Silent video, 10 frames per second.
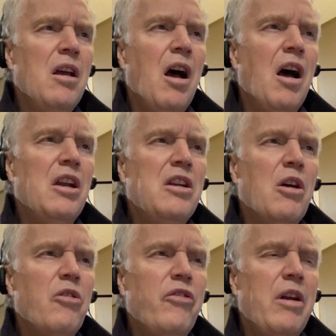on
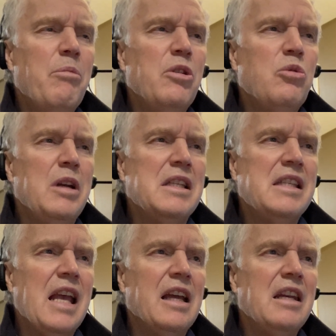November
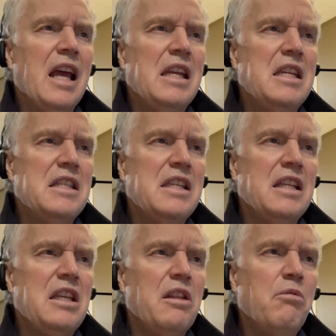22nd,
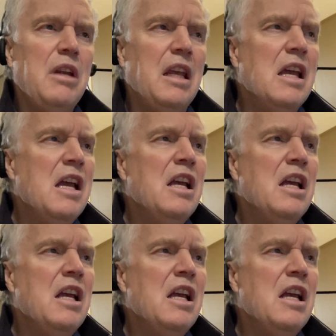1963,